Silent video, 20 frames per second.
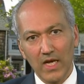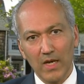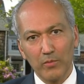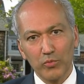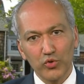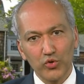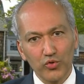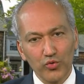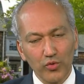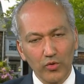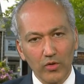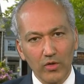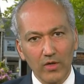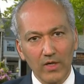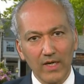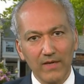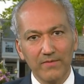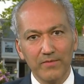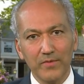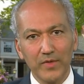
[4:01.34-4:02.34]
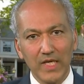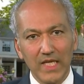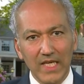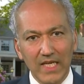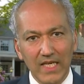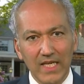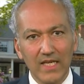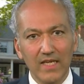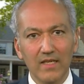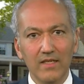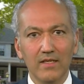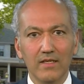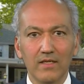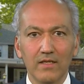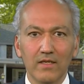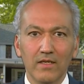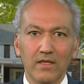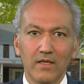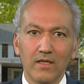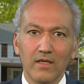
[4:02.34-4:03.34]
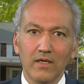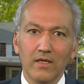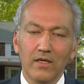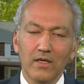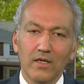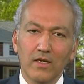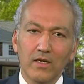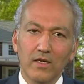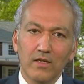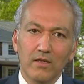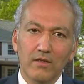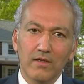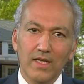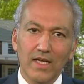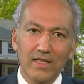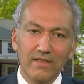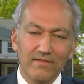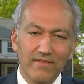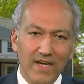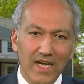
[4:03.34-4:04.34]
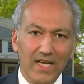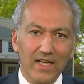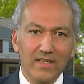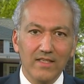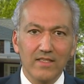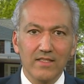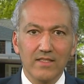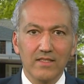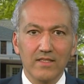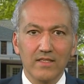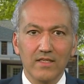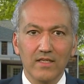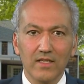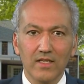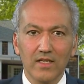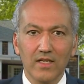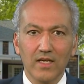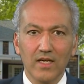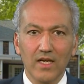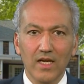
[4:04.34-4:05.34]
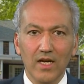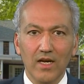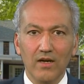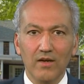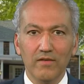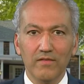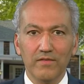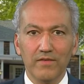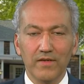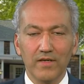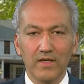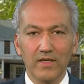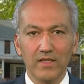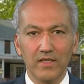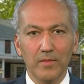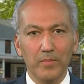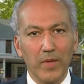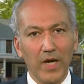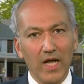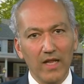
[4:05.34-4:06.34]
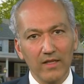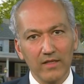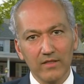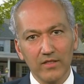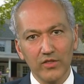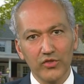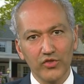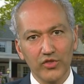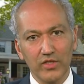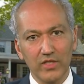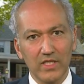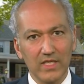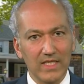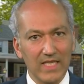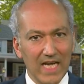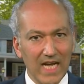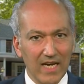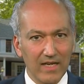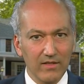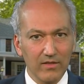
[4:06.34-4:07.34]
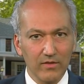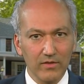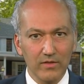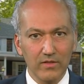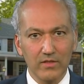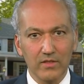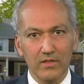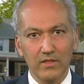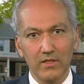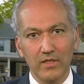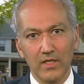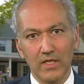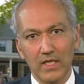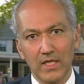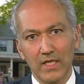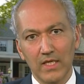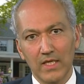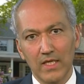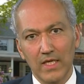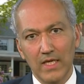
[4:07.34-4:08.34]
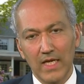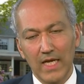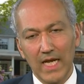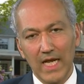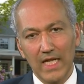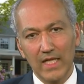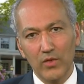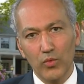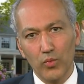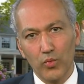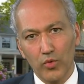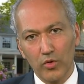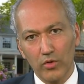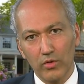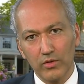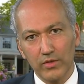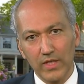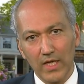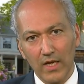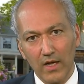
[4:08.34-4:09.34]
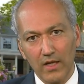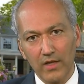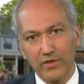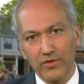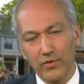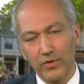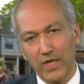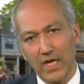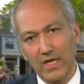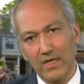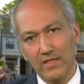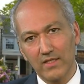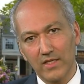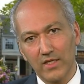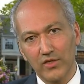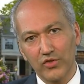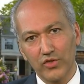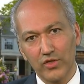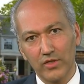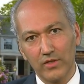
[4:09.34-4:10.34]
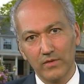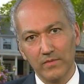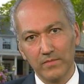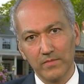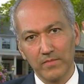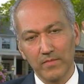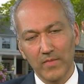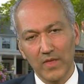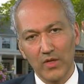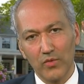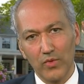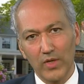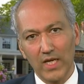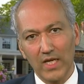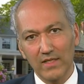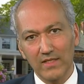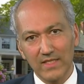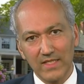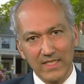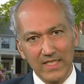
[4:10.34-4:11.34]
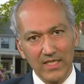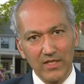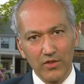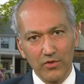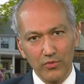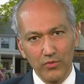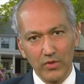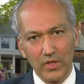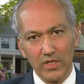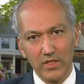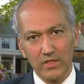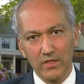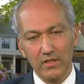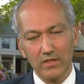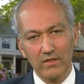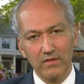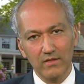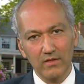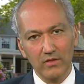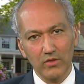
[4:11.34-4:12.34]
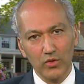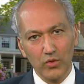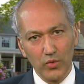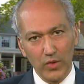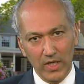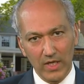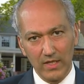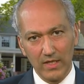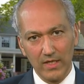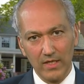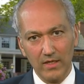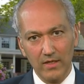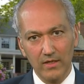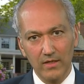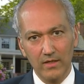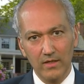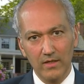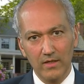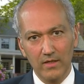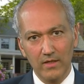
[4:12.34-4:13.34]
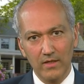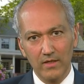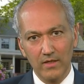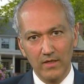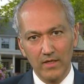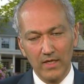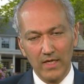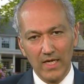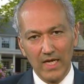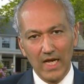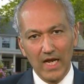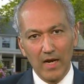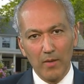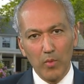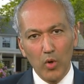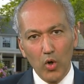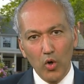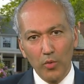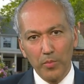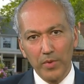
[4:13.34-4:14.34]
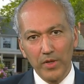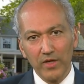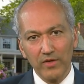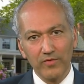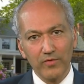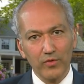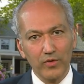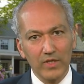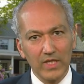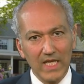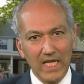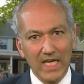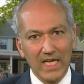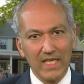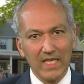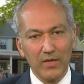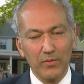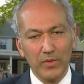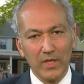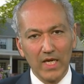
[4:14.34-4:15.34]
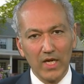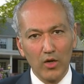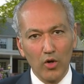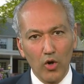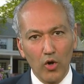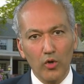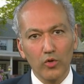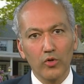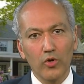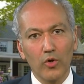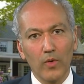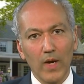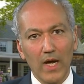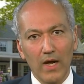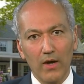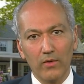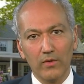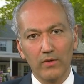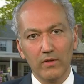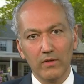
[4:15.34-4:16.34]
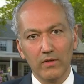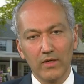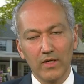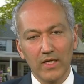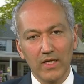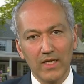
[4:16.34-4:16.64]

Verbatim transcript: And I'm sure if we heed to the advice of the politician, the doctors, and the World Health Organization, we can see through this quickly. And I'm hoping for a day that we can all go out,